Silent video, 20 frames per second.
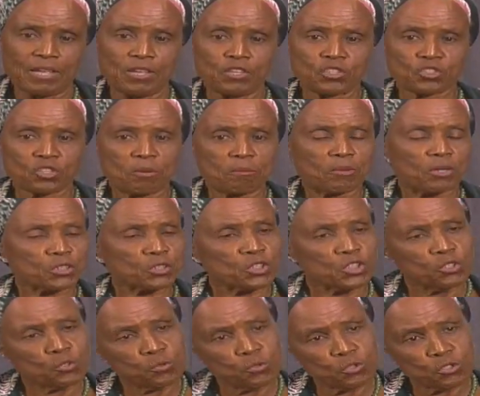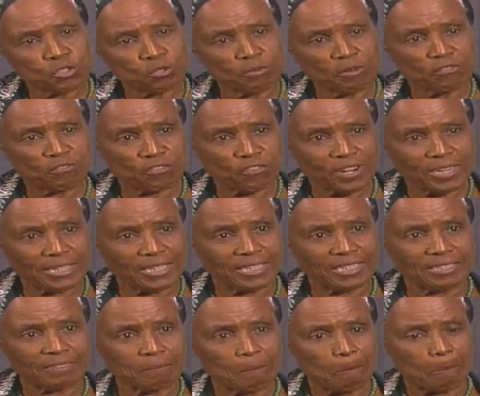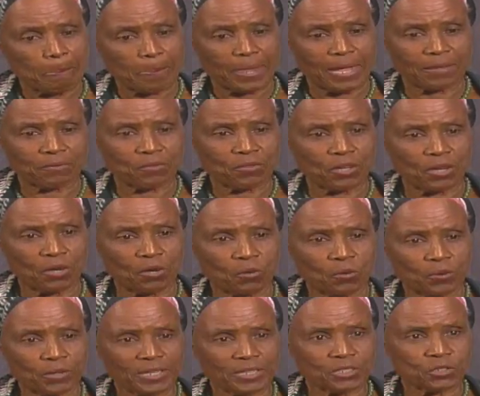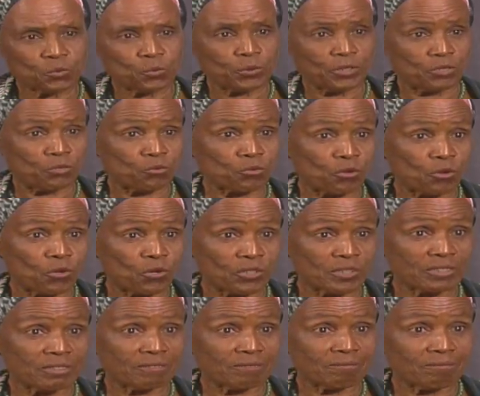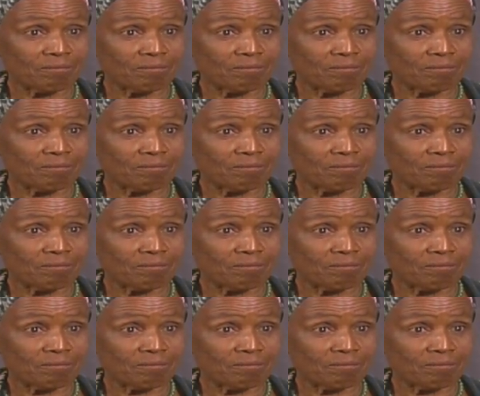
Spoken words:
Someone who used to be friendly and now is withdrawn.